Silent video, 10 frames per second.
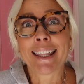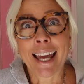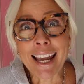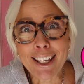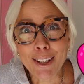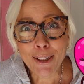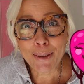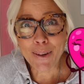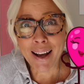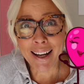thank
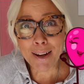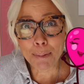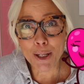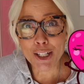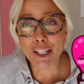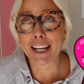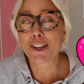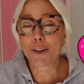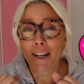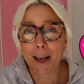you. I appreciate it.
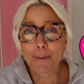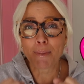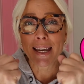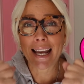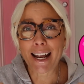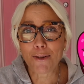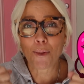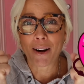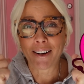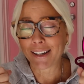You're helping me get
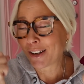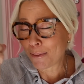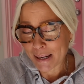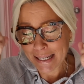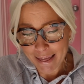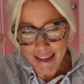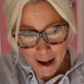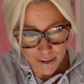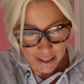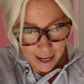where, you know, my
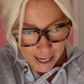10,000.